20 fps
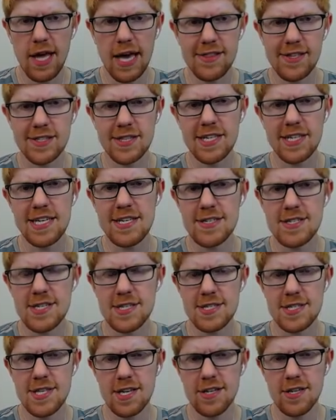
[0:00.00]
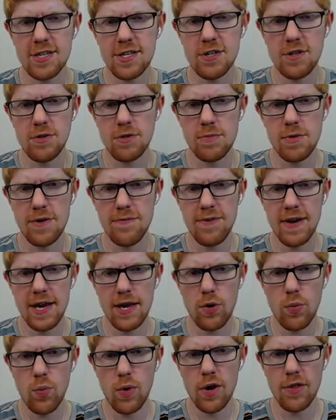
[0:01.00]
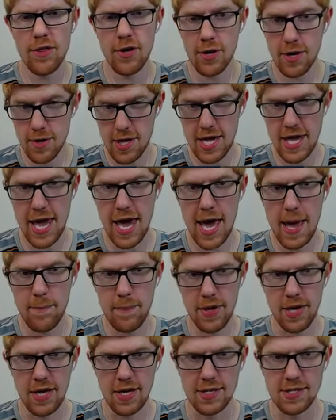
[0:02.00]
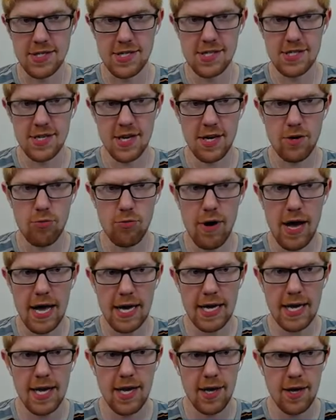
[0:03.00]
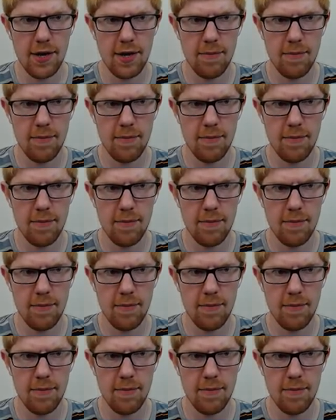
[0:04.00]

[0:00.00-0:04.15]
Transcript: I think the easiest thing to do would be to find out where the gap is. It's like rocky.